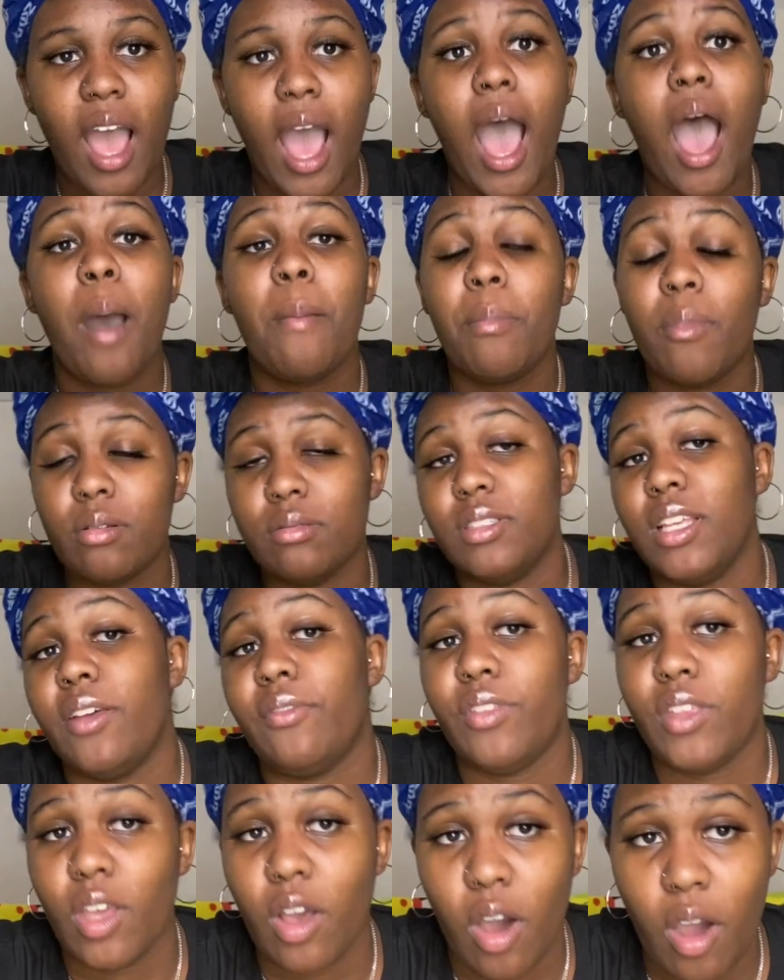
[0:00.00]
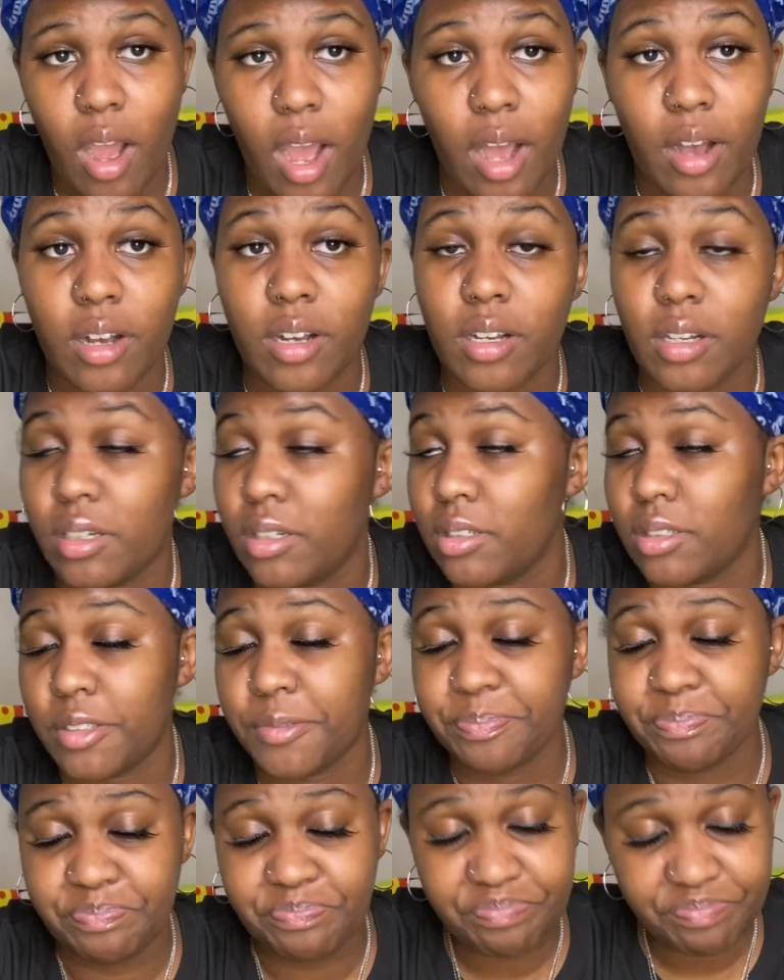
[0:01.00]
I'm most definitely a
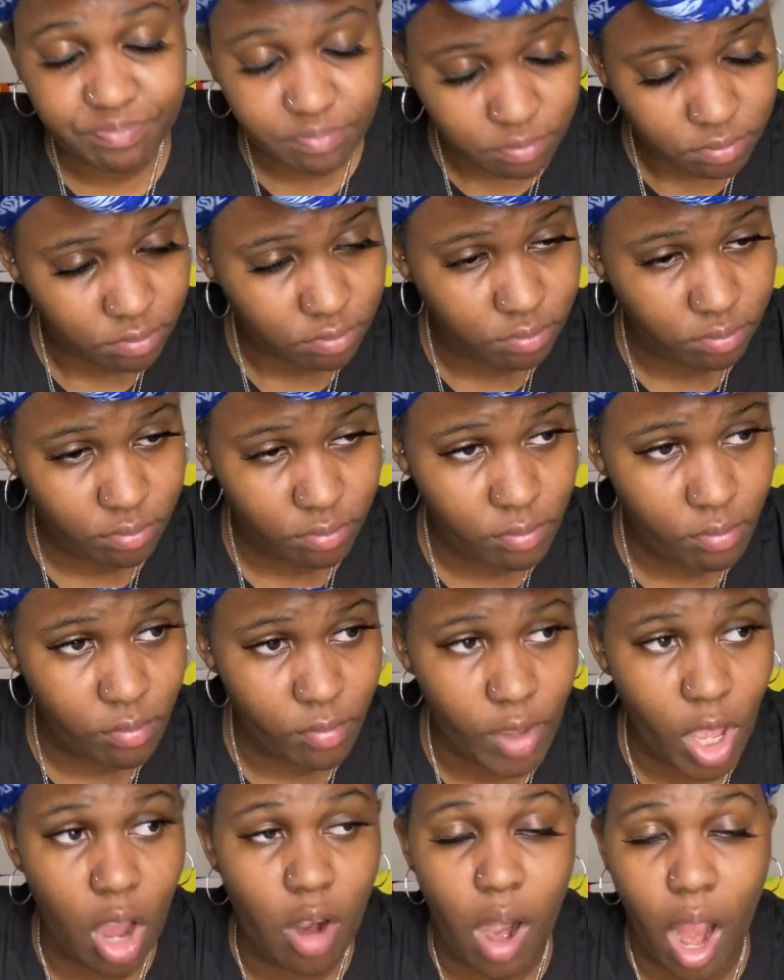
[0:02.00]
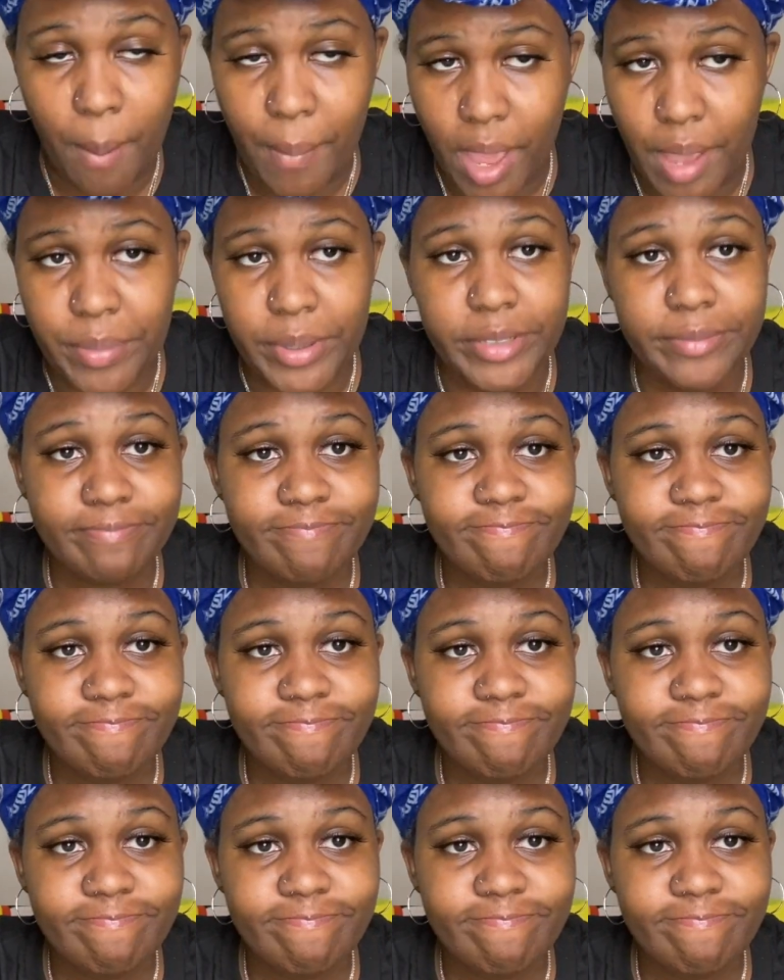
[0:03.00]
crybaby.